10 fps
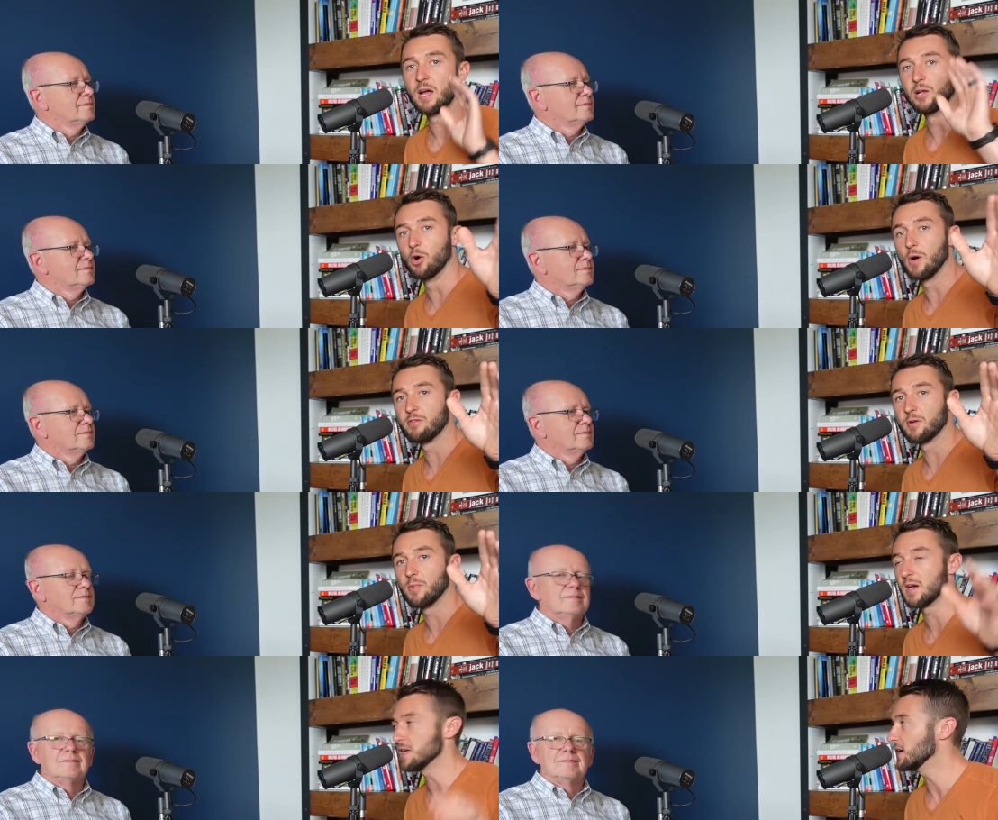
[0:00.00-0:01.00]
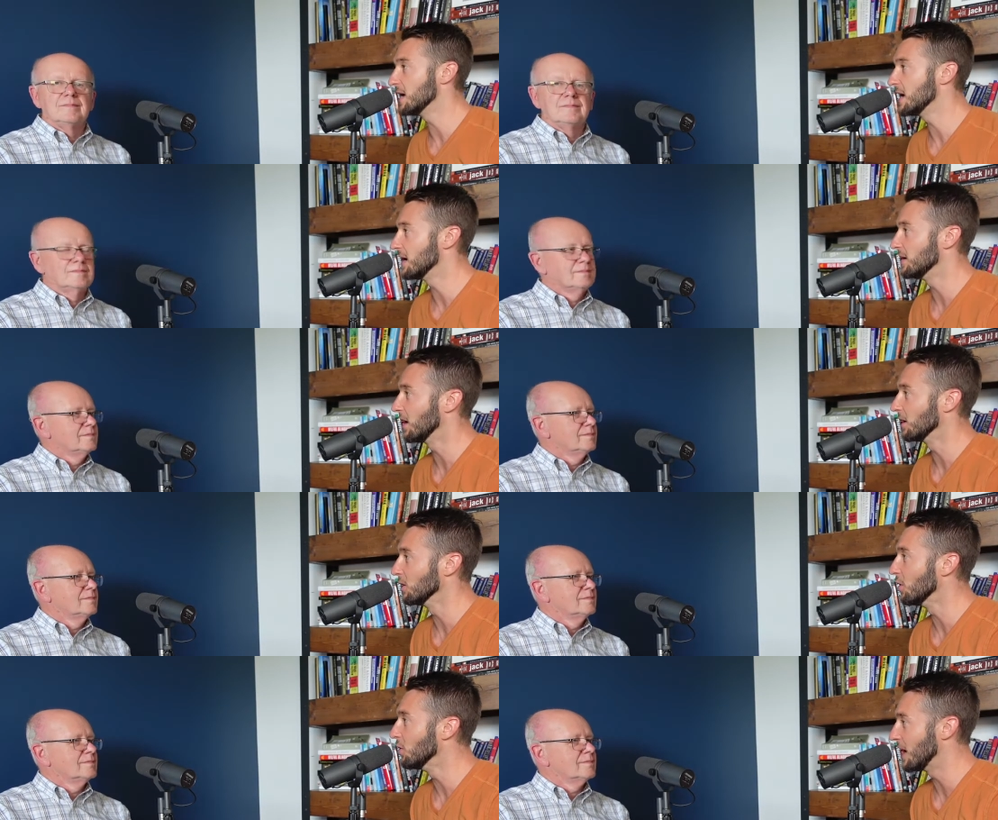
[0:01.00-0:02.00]
Speaker 1: Hello, everybody, and
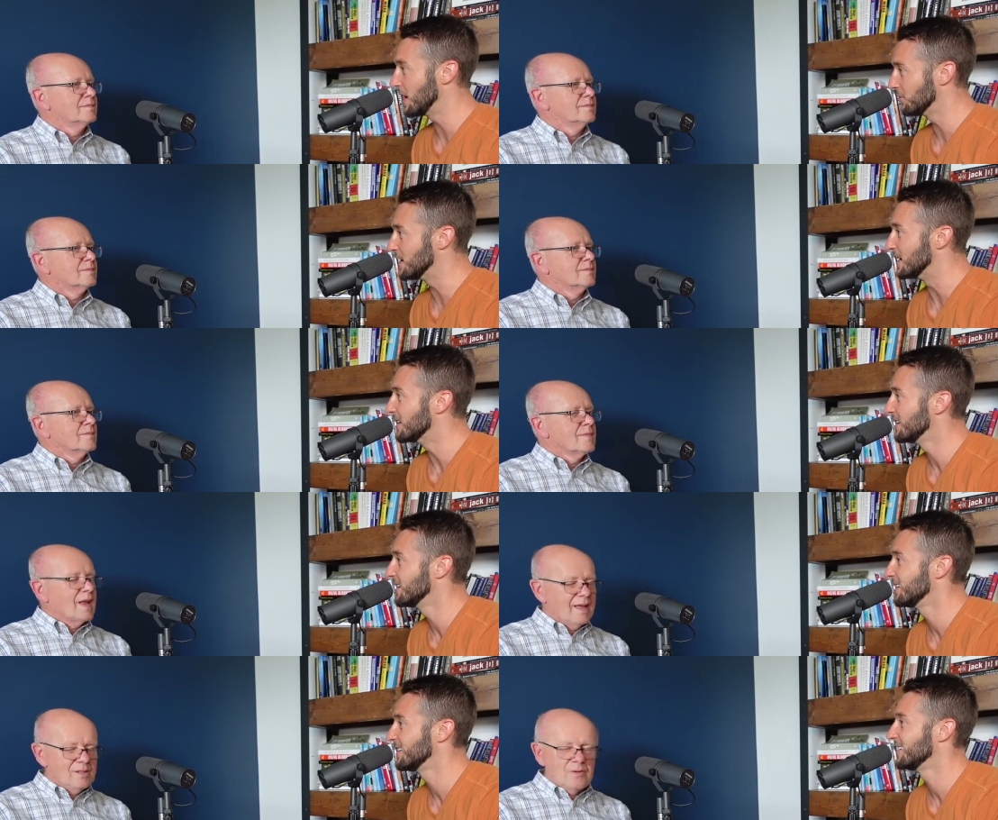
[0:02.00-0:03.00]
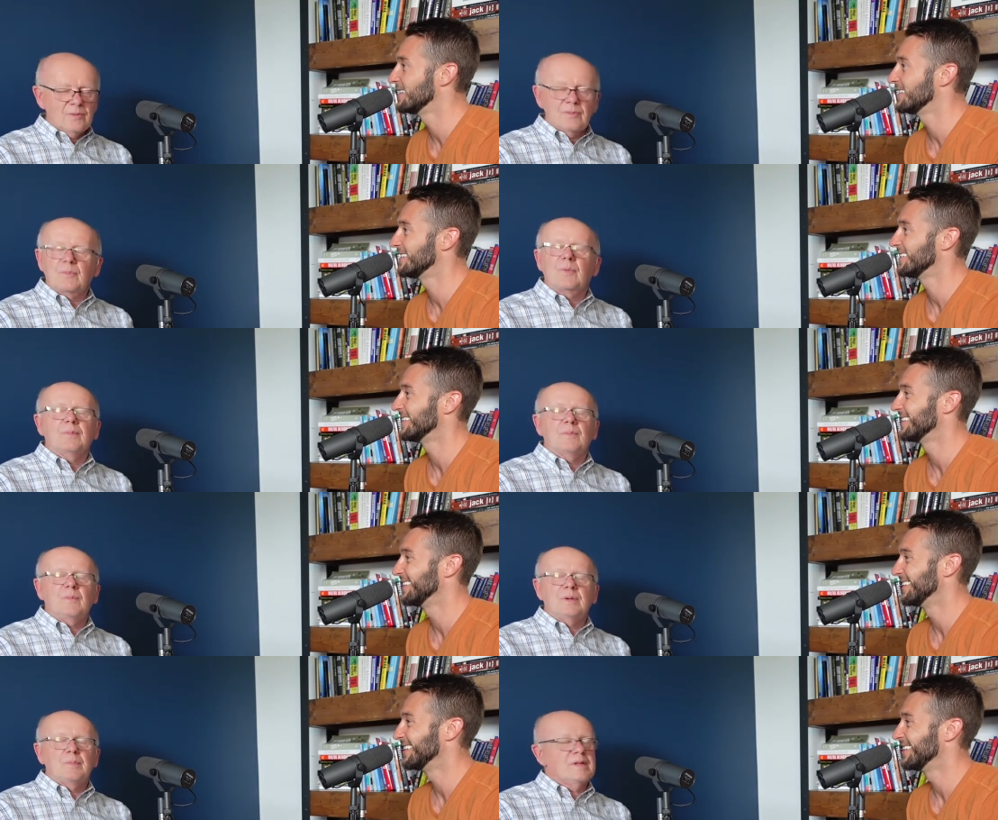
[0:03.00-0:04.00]
hello, Henry.
Speaker 2: Hello.
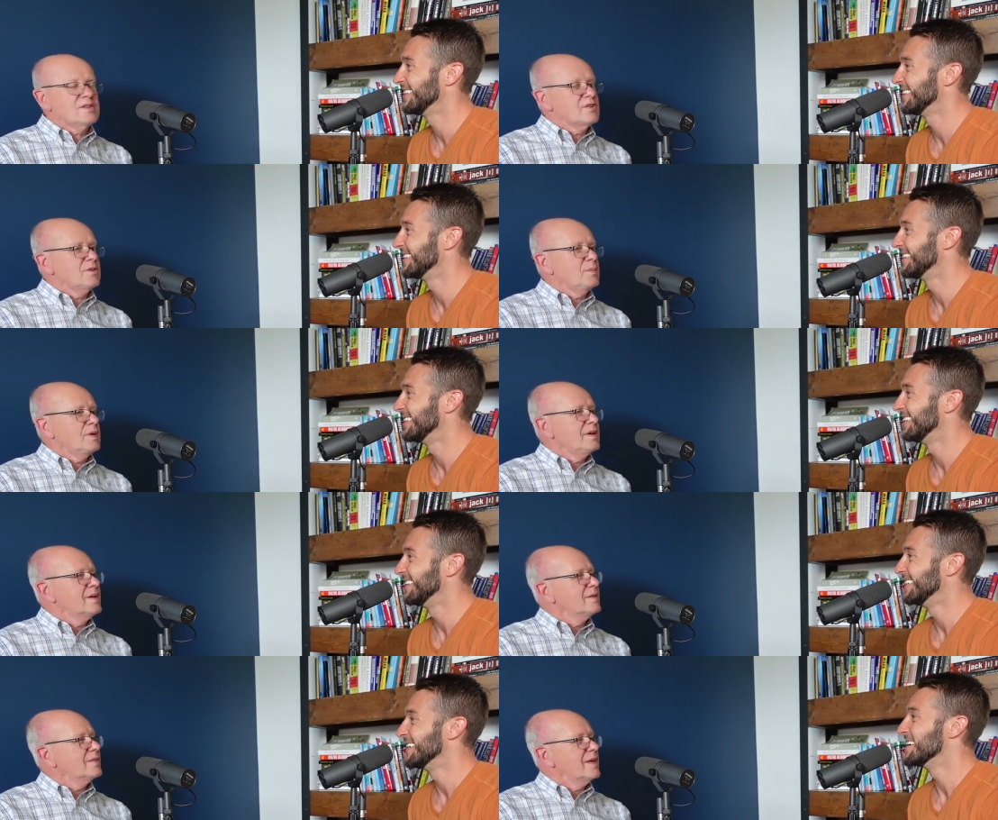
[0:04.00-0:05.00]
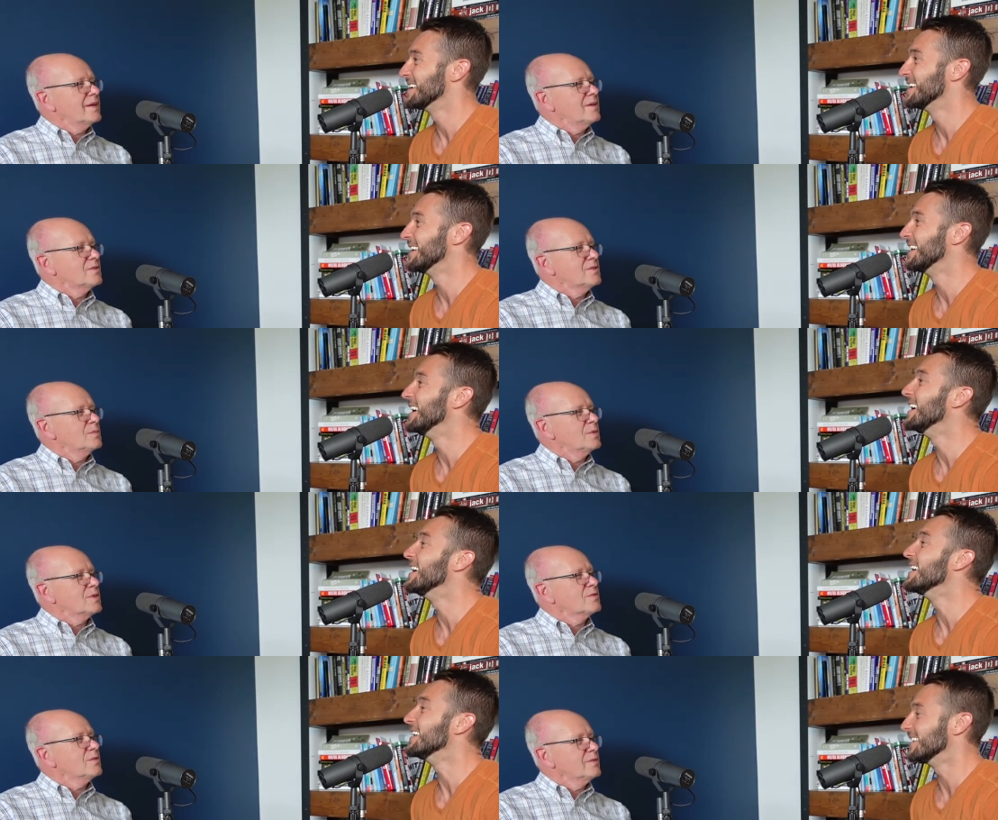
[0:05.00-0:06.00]
What a pleasure to be here. Thank you so
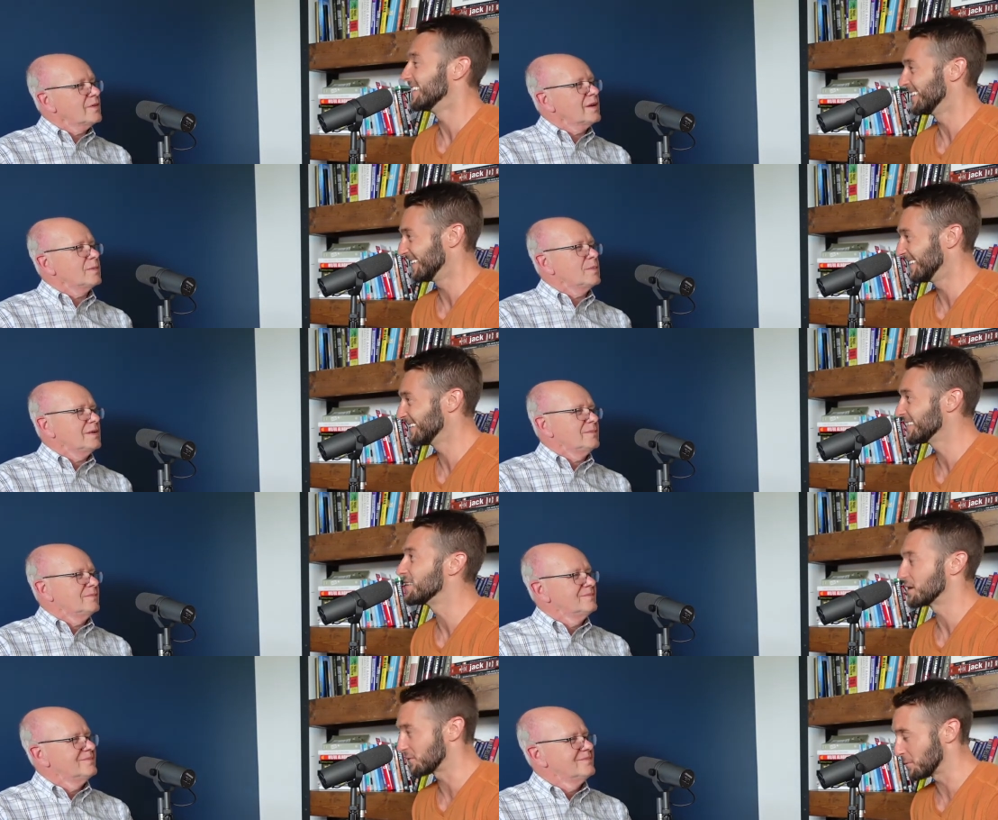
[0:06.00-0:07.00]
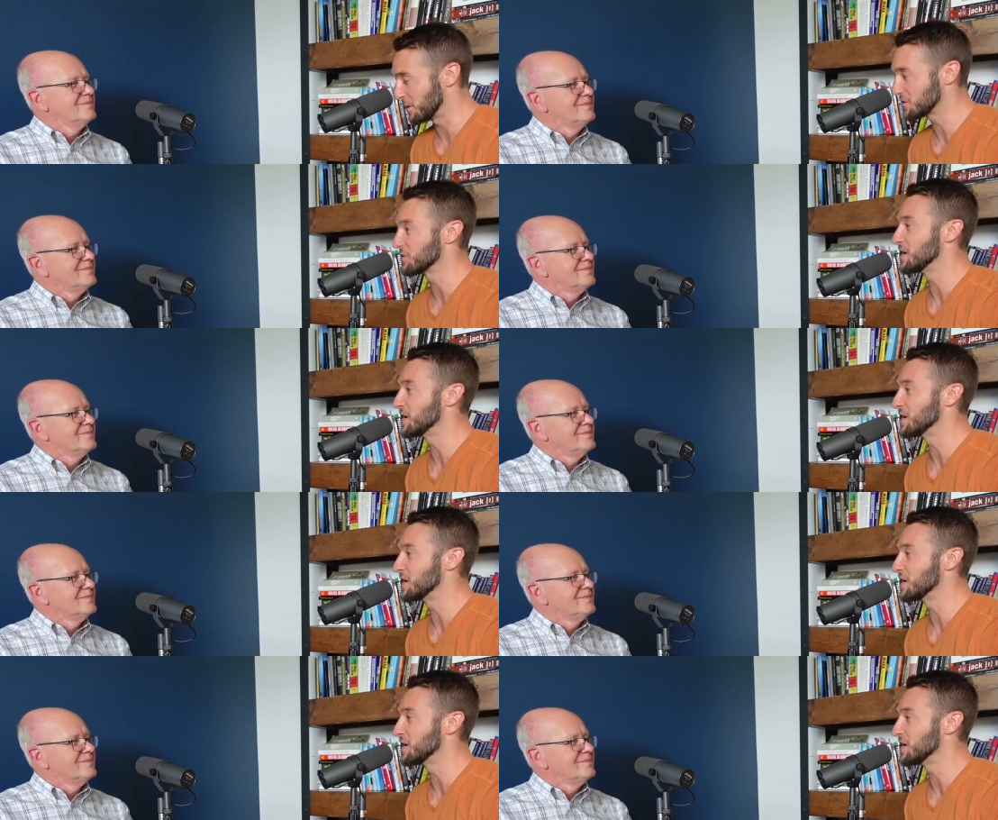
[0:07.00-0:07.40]
much for inviting me.
Speaker 1: Thank you very much for